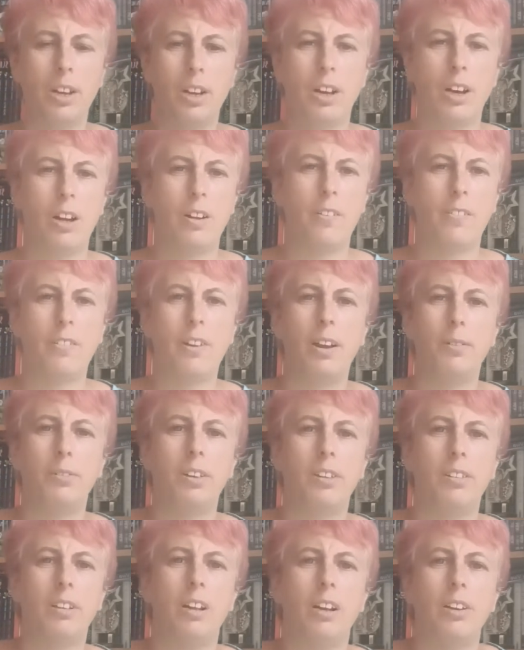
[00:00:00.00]
A lot of times
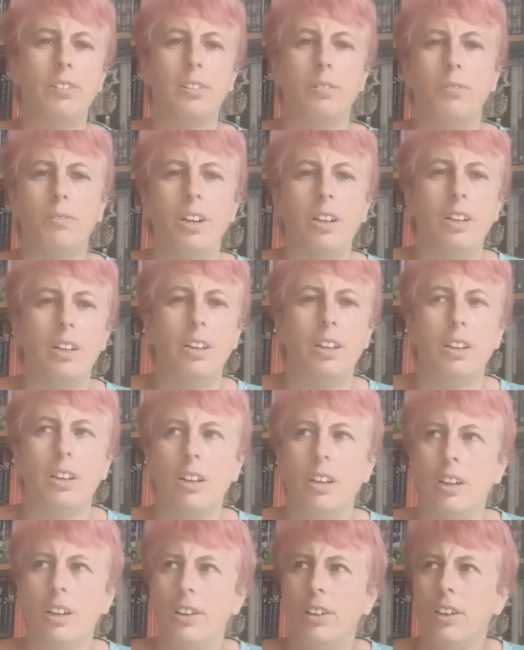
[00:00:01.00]
these lies are really
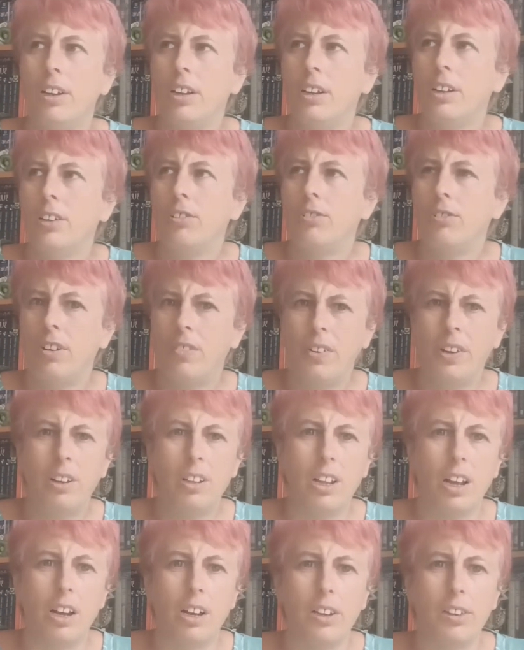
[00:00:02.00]
trivial
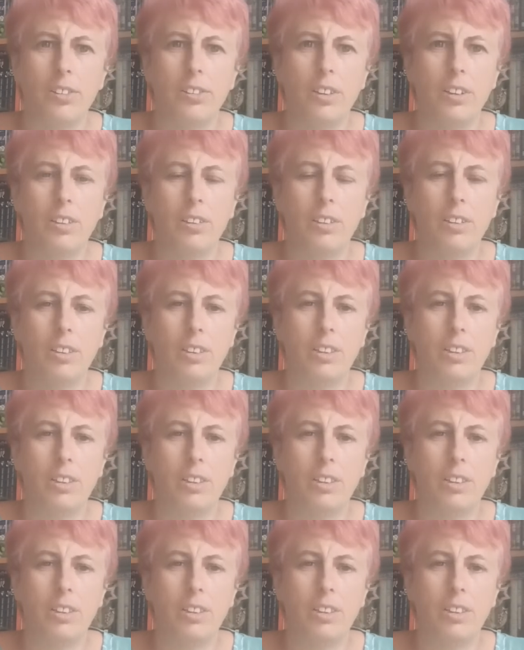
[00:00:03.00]
lies.